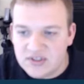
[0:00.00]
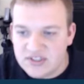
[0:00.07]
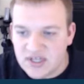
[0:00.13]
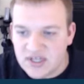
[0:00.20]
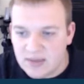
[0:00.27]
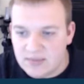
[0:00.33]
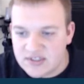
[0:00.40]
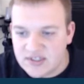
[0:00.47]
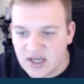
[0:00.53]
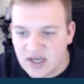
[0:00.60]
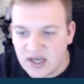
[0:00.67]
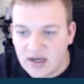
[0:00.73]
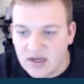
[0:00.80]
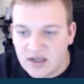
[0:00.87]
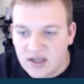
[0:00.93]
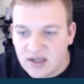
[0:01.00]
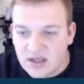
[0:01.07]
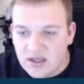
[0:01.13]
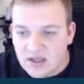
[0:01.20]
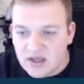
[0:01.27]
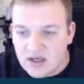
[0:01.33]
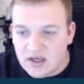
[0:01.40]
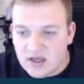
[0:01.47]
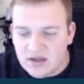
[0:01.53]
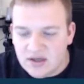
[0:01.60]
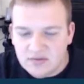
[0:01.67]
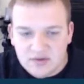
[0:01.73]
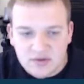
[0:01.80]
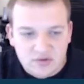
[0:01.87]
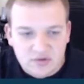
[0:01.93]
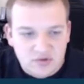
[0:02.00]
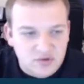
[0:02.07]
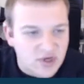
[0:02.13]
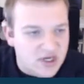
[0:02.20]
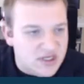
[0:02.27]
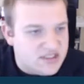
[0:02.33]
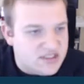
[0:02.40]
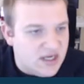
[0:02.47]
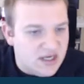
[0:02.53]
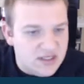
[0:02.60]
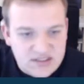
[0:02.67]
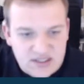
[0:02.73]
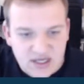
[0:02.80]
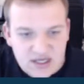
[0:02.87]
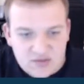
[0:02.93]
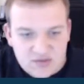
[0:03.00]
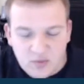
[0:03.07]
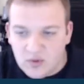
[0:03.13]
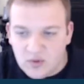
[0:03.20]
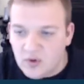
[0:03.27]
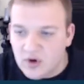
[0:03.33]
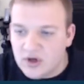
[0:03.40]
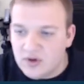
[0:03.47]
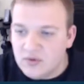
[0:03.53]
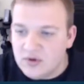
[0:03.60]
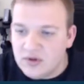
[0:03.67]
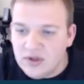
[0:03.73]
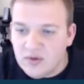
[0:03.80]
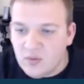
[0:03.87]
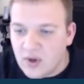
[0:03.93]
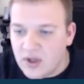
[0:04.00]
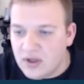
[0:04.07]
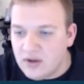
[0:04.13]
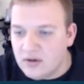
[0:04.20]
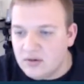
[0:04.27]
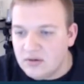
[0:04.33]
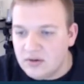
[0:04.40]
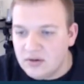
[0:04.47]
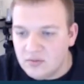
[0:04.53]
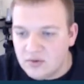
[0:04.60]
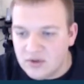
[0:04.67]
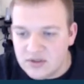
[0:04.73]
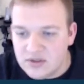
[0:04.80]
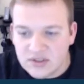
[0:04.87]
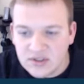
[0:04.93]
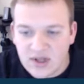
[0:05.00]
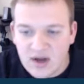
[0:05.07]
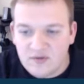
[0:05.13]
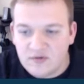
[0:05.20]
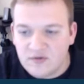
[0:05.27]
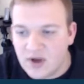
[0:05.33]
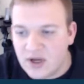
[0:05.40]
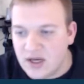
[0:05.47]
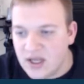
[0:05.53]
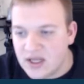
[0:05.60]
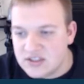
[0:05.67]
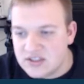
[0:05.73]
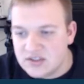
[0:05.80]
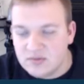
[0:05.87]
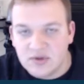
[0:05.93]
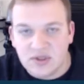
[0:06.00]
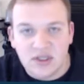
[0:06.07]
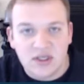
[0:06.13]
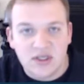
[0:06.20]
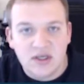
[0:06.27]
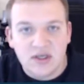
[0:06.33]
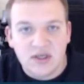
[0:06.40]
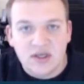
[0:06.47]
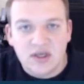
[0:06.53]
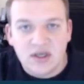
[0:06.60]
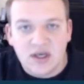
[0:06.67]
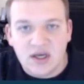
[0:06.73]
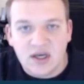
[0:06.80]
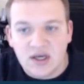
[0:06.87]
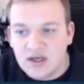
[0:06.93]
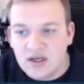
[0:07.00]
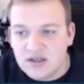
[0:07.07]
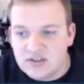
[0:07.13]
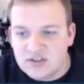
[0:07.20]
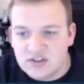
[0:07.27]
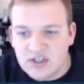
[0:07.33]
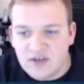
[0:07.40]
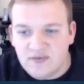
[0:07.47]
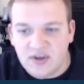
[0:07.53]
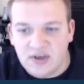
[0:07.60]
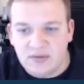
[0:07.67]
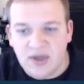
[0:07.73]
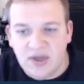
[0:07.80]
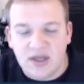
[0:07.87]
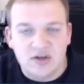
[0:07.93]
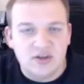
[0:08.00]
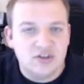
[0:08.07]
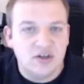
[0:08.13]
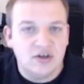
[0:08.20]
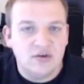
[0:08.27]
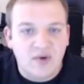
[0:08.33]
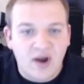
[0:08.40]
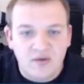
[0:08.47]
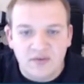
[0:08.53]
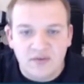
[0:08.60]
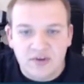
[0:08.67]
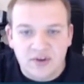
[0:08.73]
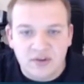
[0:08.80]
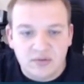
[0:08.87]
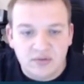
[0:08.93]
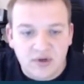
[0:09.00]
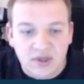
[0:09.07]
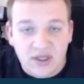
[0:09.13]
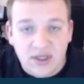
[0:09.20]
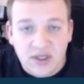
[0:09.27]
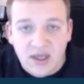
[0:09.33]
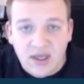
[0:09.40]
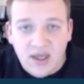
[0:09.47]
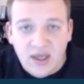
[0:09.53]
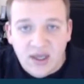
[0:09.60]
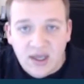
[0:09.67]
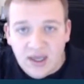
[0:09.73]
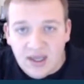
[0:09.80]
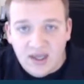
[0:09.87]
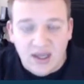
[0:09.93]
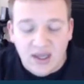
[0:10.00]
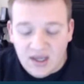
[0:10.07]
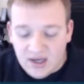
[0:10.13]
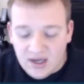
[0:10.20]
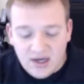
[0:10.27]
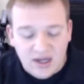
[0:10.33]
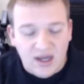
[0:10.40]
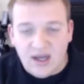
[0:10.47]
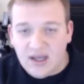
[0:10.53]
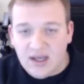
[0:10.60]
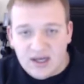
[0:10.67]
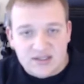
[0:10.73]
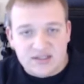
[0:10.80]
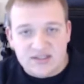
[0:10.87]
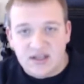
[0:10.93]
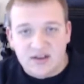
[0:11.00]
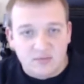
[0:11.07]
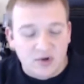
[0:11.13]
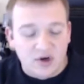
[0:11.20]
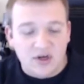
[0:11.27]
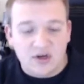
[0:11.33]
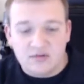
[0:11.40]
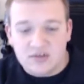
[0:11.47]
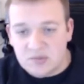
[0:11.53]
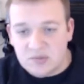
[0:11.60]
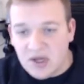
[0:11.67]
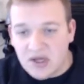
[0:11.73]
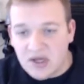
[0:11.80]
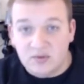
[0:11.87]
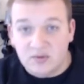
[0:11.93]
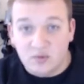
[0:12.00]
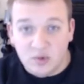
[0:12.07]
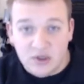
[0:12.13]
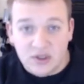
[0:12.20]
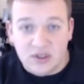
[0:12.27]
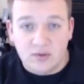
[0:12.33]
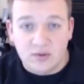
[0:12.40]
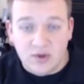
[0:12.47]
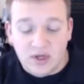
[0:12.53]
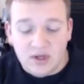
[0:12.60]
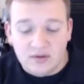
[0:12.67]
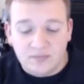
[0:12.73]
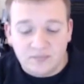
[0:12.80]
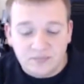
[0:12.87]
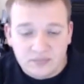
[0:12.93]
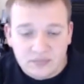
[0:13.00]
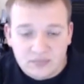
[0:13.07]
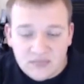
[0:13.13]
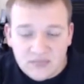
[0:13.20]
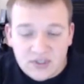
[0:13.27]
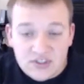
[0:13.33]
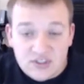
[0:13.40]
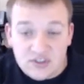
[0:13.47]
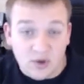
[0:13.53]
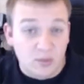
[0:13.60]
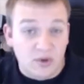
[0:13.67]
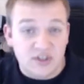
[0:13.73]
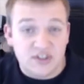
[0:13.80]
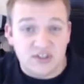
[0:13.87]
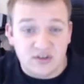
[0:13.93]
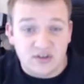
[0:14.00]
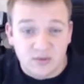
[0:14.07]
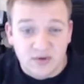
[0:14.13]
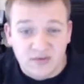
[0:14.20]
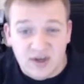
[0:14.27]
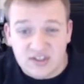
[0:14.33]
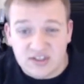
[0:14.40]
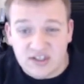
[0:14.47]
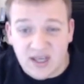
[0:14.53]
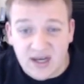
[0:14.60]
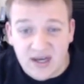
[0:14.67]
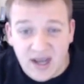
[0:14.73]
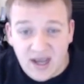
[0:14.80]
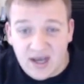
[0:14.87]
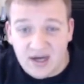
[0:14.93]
in Amazon. Great static sites, been working really well. We're using CloudFront, S3, Certificate Manager, and Route 53. And I gotta say, the market responded really well. So much so that we've actually had to add a